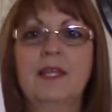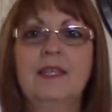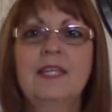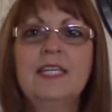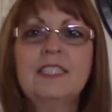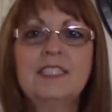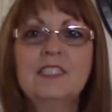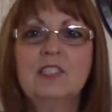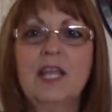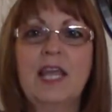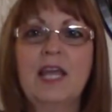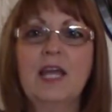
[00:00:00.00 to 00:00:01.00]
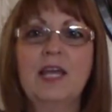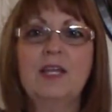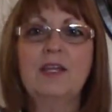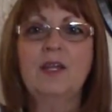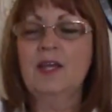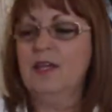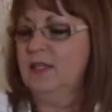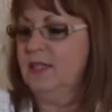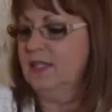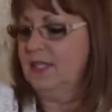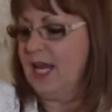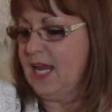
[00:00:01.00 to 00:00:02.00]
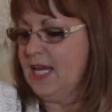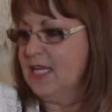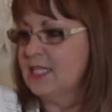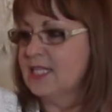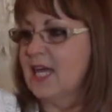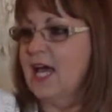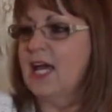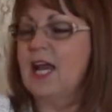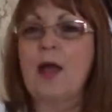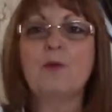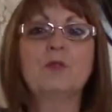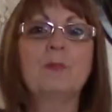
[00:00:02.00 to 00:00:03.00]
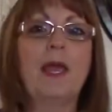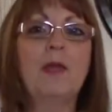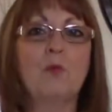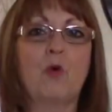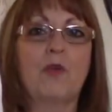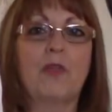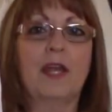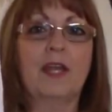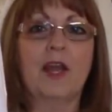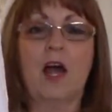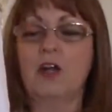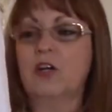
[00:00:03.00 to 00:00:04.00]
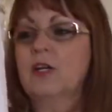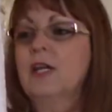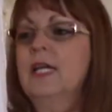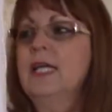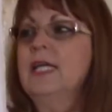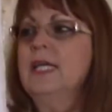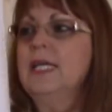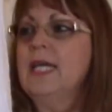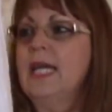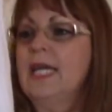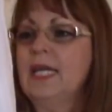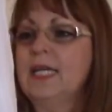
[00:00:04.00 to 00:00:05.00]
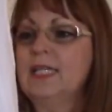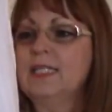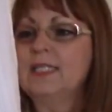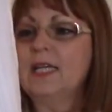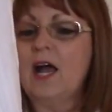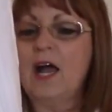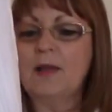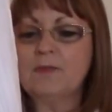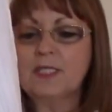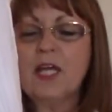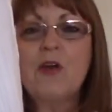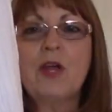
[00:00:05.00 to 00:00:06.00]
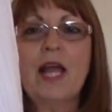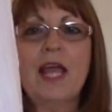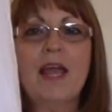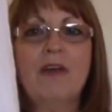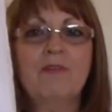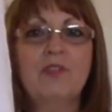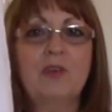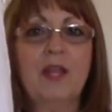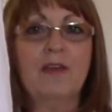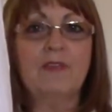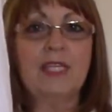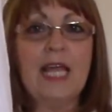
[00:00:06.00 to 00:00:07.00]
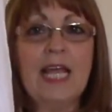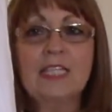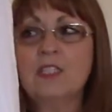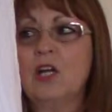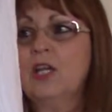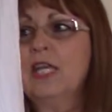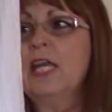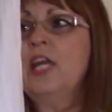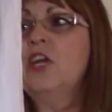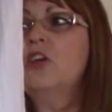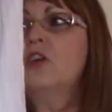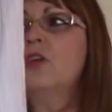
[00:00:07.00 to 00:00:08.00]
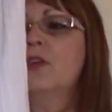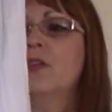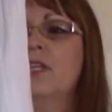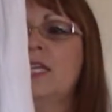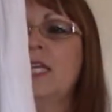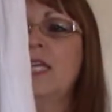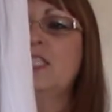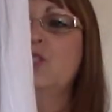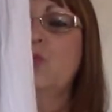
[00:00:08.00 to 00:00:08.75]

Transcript: this is in the days that I was paying more than $1. And I'm sorry I don't have the tags on here. These